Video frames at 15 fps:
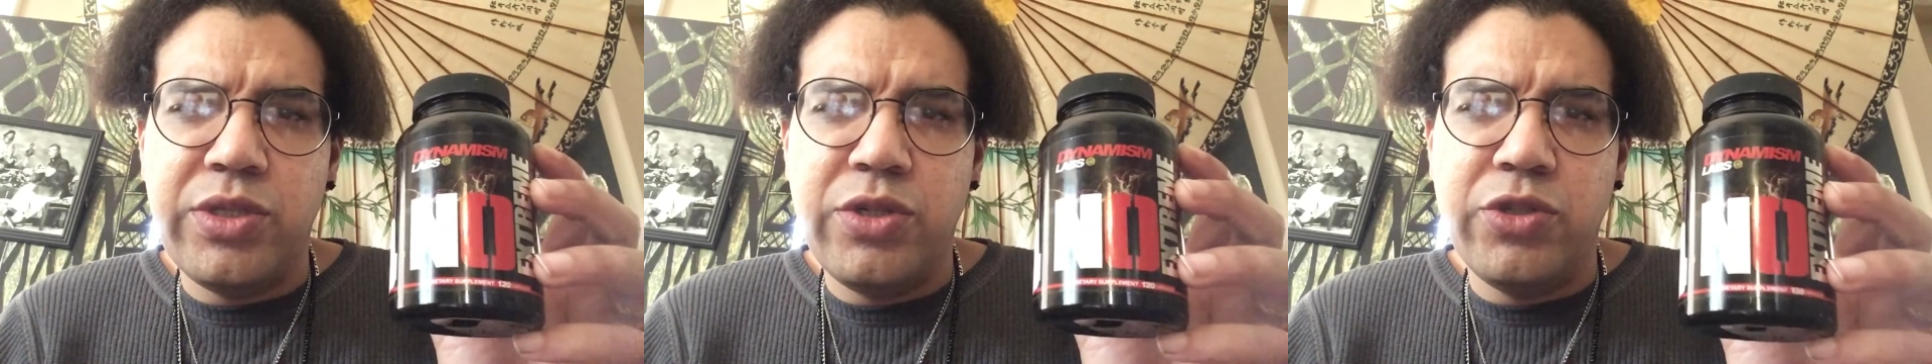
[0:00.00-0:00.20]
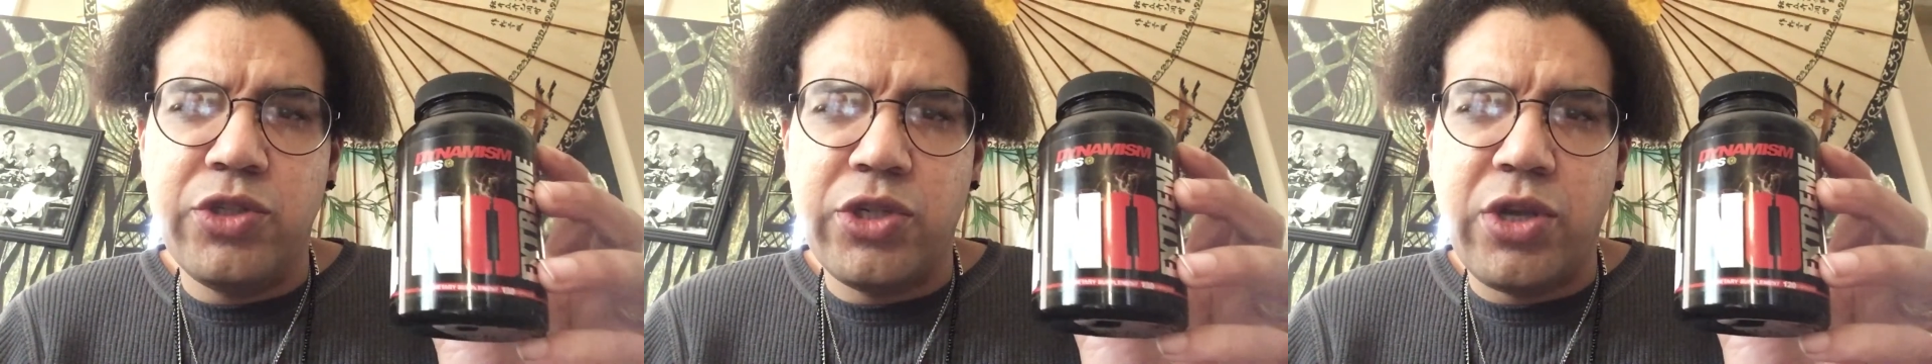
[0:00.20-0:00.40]

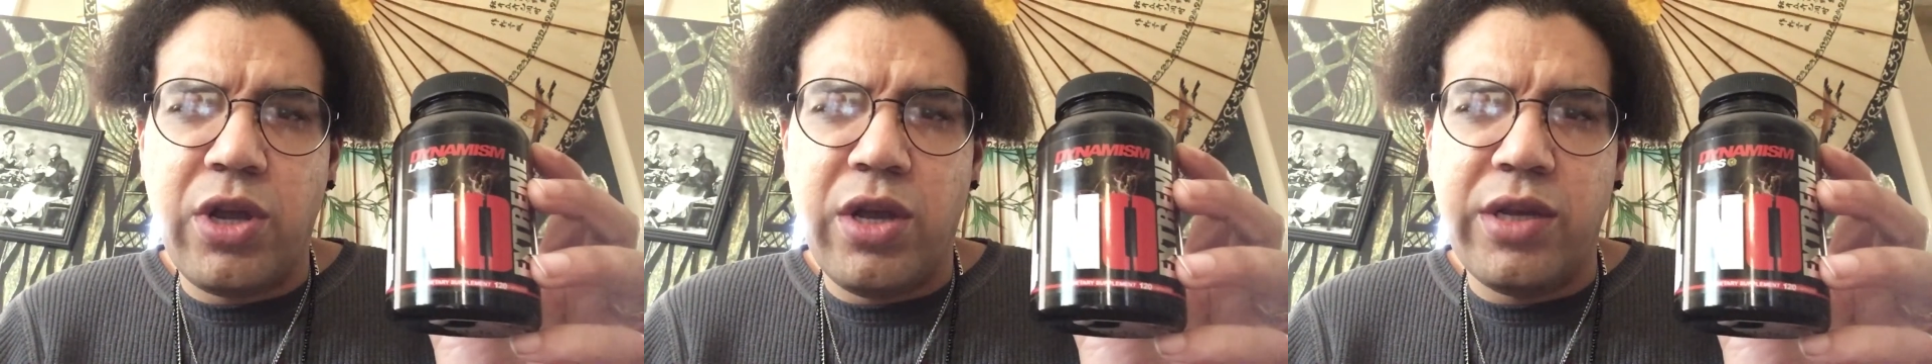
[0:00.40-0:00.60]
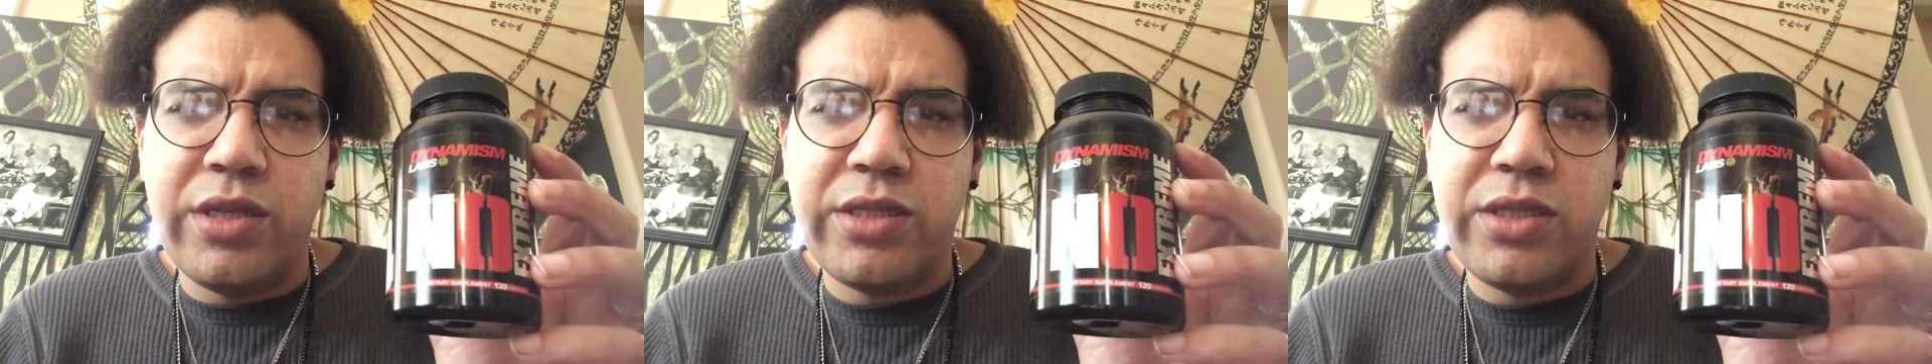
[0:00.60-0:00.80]

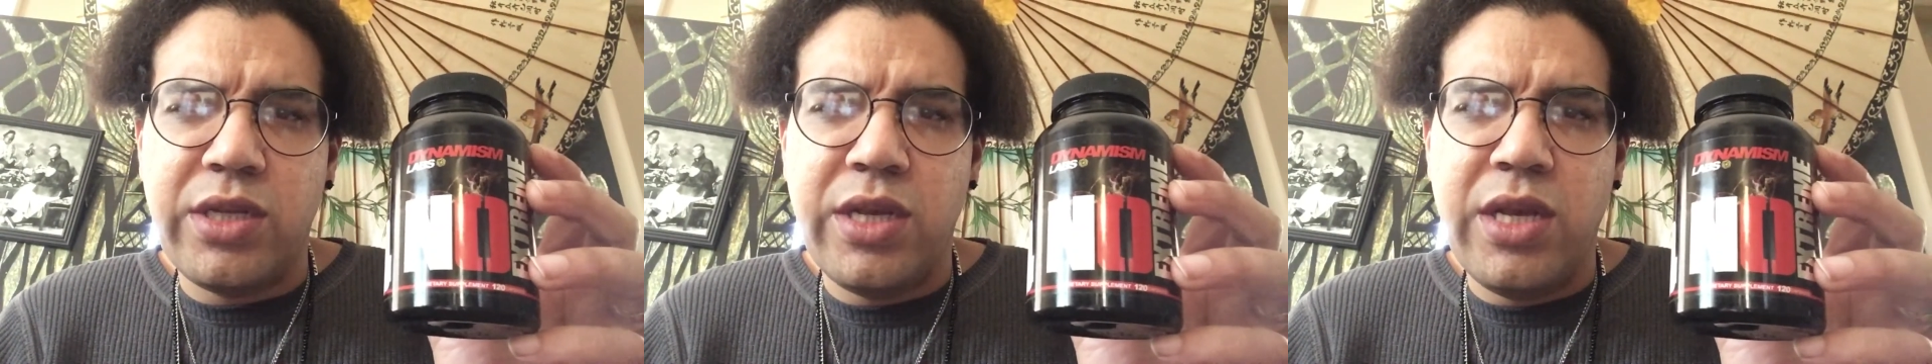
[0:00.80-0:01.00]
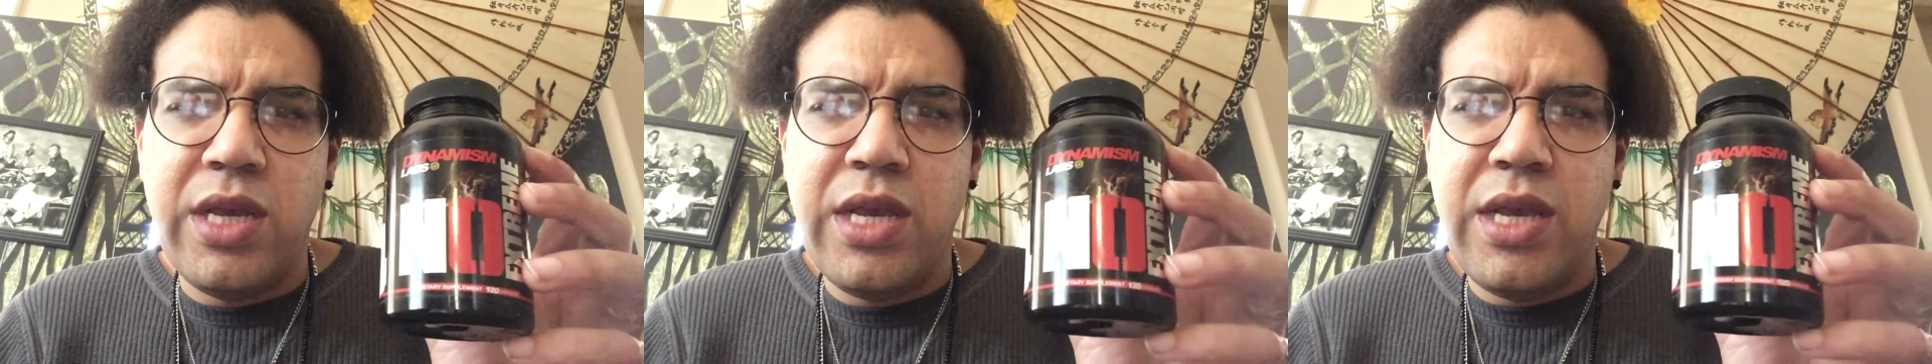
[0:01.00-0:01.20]
Nutri-Cost
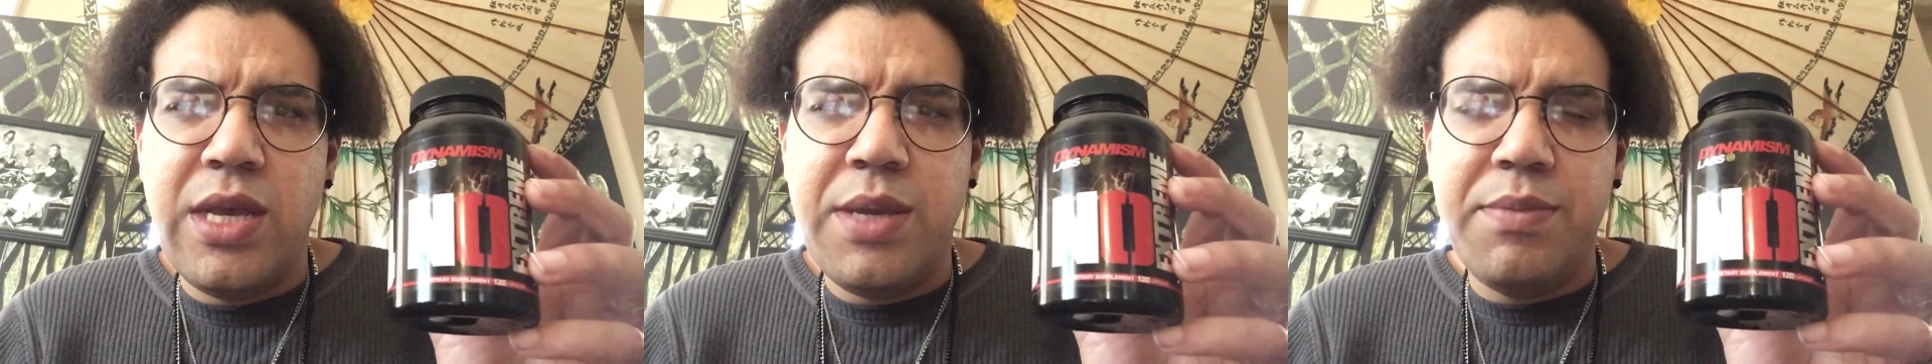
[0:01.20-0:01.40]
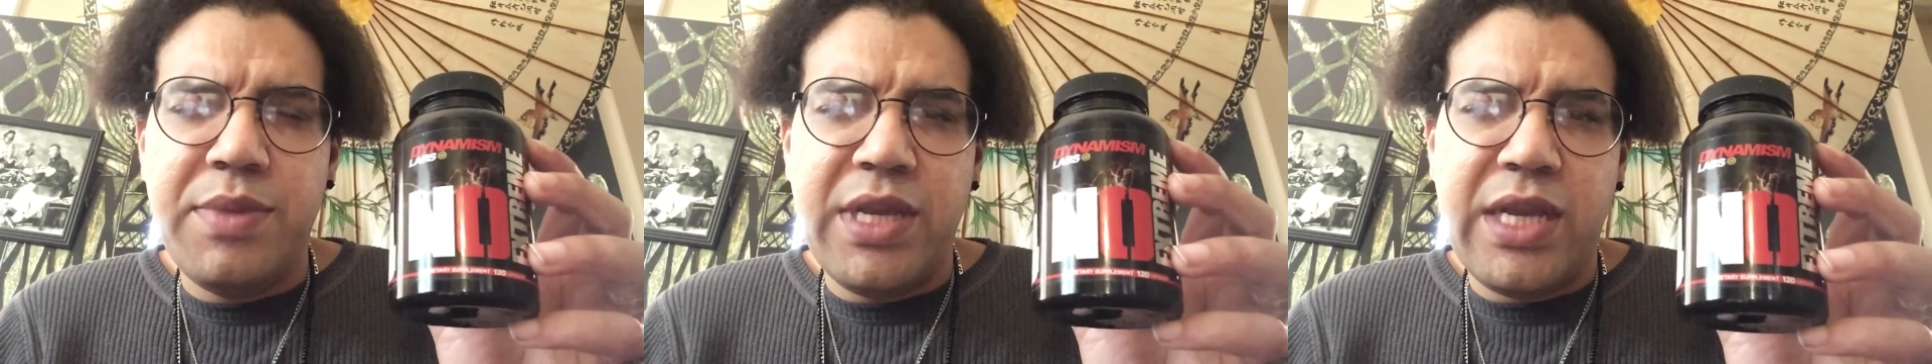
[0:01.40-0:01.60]

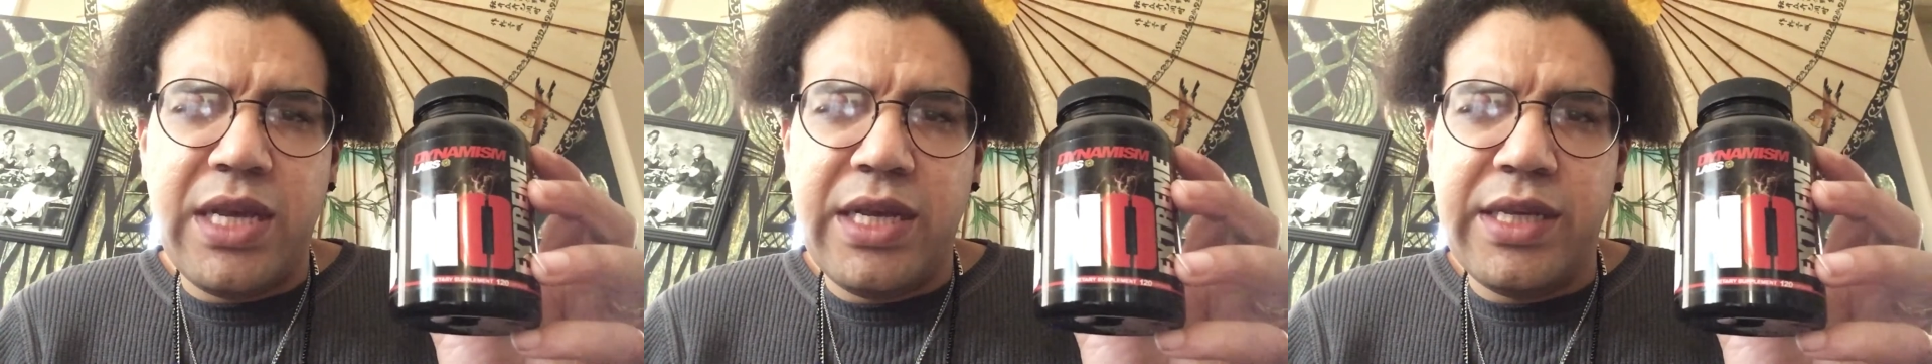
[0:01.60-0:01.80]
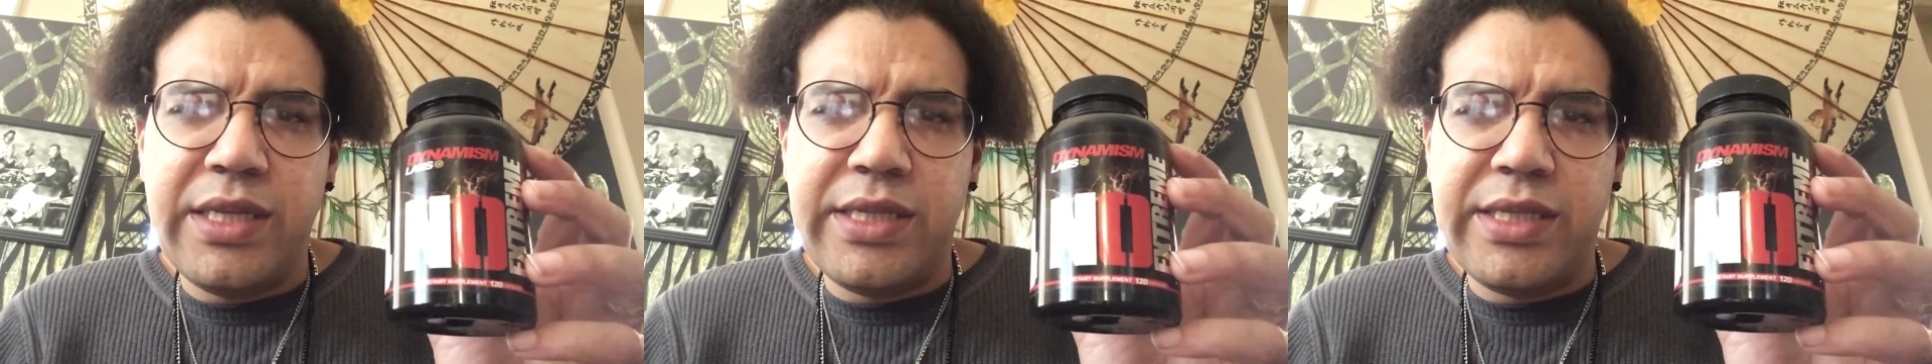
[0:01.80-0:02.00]

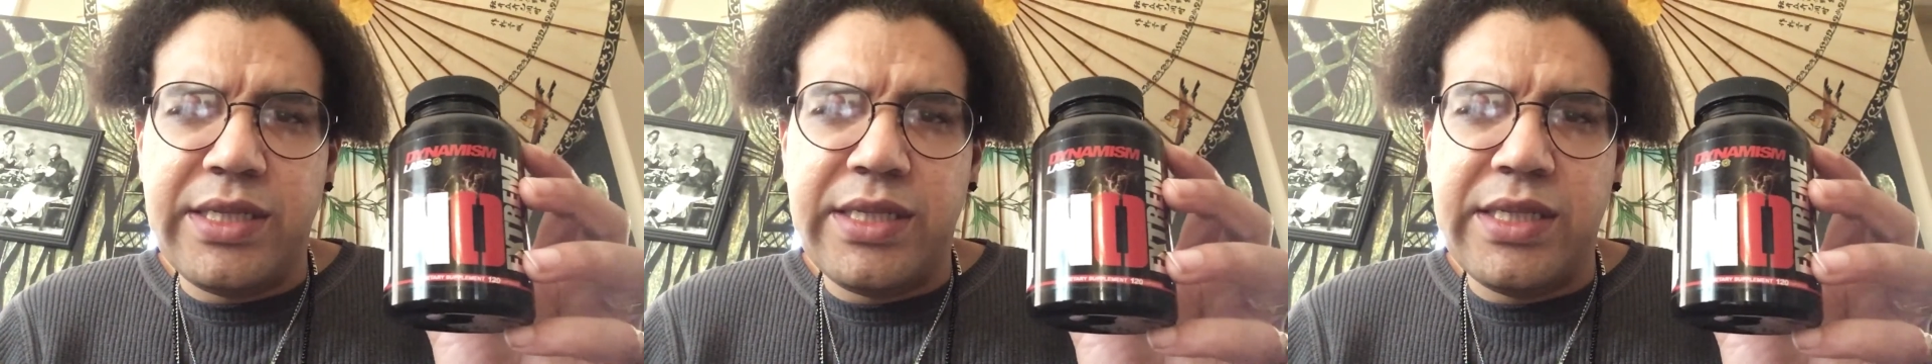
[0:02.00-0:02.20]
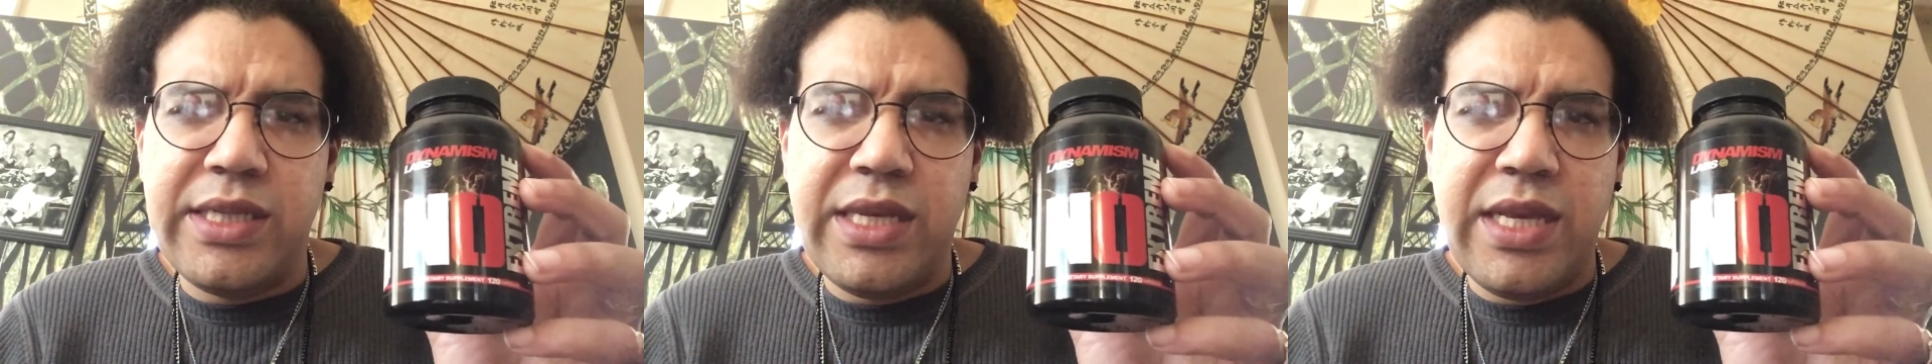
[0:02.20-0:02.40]
because